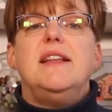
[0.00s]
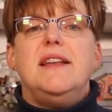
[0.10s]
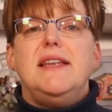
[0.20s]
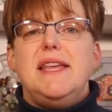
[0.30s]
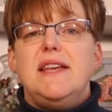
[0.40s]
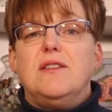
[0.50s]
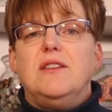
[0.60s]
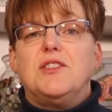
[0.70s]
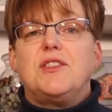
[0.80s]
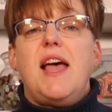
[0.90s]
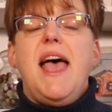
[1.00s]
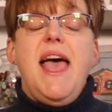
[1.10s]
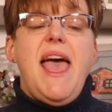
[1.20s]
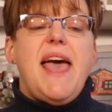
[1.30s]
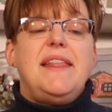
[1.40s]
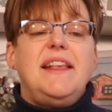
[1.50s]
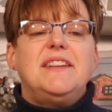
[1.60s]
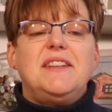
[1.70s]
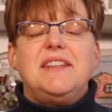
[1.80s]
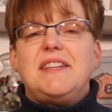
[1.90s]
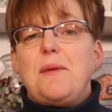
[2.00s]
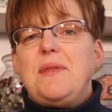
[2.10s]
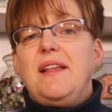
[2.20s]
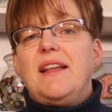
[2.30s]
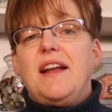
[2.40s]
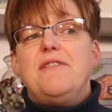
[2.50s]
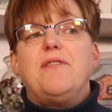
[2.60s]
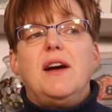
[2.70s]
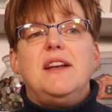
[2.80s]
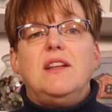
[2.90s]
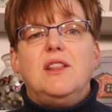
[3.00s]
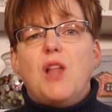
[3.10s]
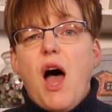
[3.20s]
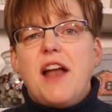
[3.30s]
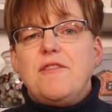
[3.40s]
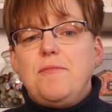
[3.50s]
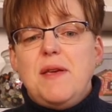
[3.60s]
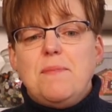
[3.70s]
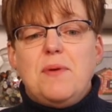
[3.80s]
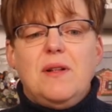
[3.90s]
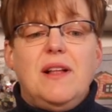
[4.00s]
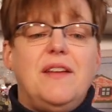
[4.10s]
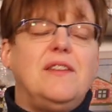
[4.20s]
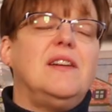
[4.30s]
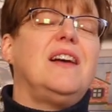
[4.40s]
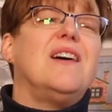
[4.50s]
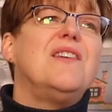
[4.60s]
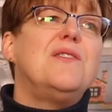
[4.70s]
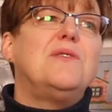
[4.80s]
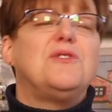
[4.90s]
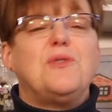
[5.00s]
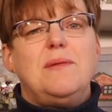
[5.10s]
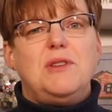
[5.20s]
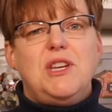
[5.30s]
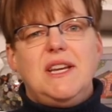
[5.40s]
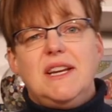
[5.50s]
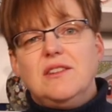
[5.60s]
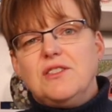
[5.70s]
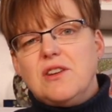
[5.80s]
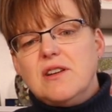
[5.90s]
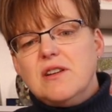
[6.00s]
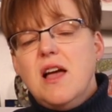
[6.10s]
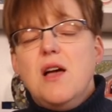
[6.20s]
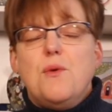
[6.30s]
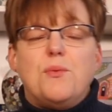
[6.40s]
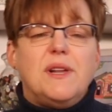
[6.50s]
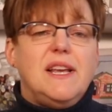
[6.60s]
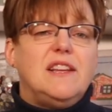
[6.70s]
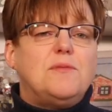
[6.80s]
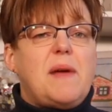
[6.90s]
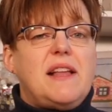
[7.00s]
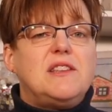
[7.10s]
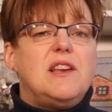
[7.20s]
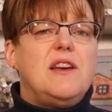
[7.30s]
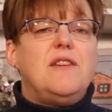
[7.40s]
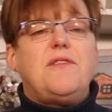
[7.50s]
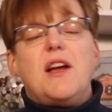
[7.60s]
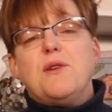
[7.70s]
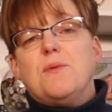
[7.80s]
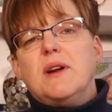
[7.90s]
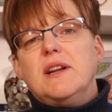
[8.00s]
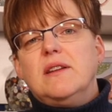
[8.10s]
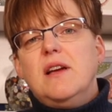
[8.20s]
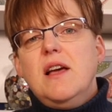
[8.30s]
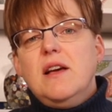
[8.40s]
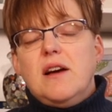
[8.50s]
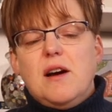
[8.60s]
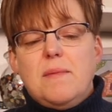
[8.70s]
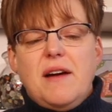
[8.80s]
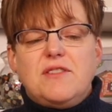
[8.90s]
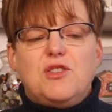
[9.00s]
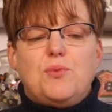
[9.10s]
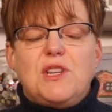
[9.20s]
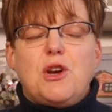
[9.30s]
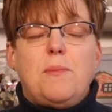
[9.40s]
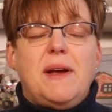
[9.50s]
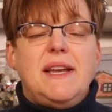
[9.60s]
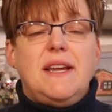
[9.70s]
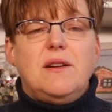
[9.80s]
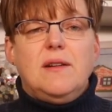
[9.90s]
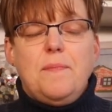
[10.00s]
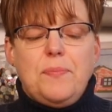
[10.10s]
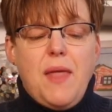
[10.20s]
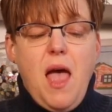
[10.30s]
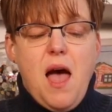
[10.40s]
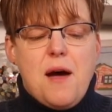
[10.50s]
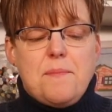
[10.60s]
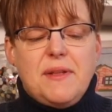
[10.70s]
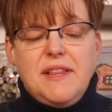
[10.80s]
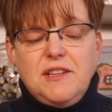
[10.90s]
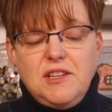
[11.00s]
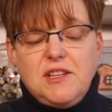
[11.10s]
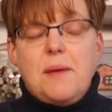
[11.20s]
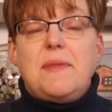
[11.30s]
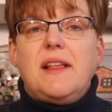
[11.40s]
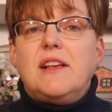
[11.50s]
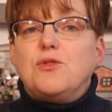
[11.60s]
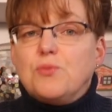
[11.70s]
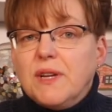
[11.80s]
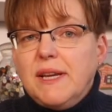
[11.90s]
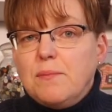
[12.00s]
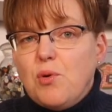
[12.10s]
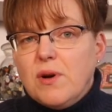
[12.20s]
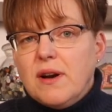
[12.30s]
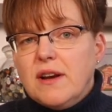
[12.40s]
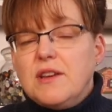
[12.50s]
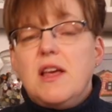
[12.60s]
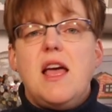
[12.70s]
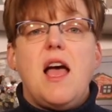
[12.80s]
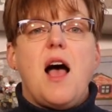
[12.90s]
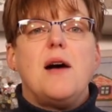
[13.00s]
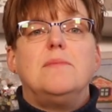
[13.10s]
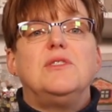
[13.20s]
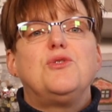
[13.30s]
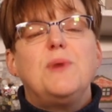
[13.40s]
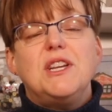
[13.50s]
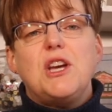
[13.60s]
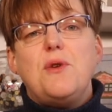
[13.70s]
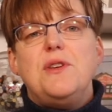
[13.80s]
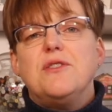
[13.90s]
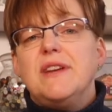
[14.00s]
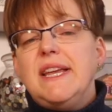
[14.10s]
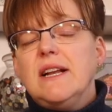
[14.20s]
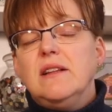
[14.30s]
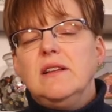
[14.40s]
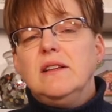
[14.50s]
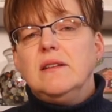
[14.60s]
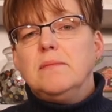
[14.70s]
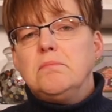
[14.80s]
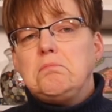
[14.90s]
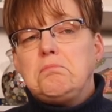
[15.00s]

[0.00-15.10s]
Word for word: needles. And this is something that I find a lot of people are like, oh, sewing machine needles are really expensive. I don't wanna um, have to switch out my needle. Uh, but this is something that's really important um, switch out your needle